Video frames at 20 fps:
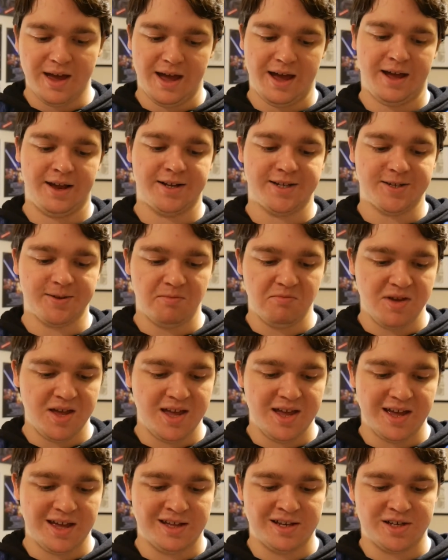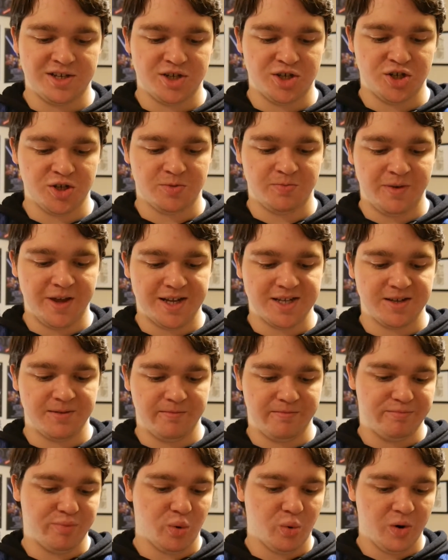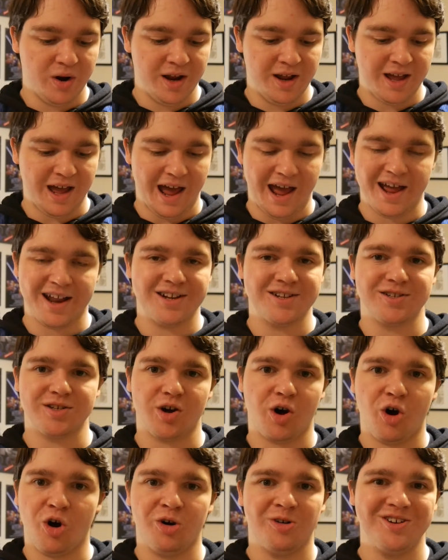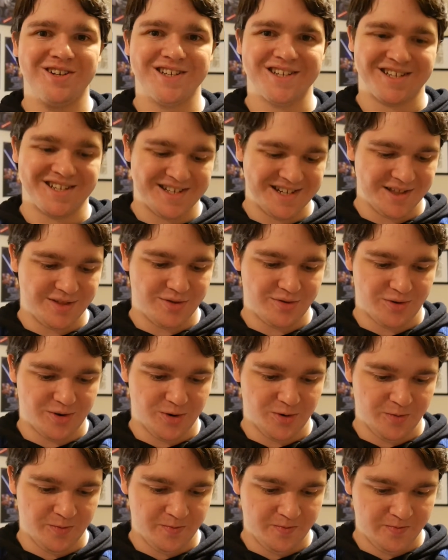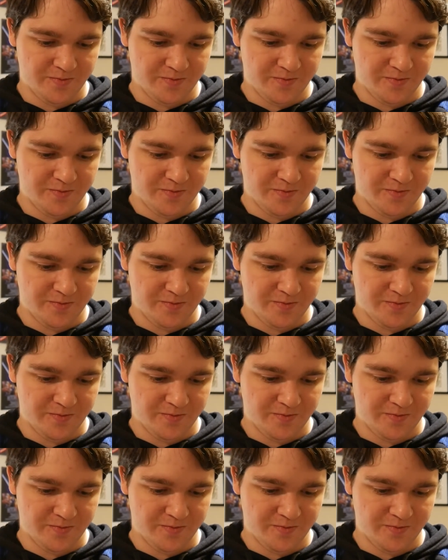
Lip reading: and to me, it just makes it boring and hard to sit through.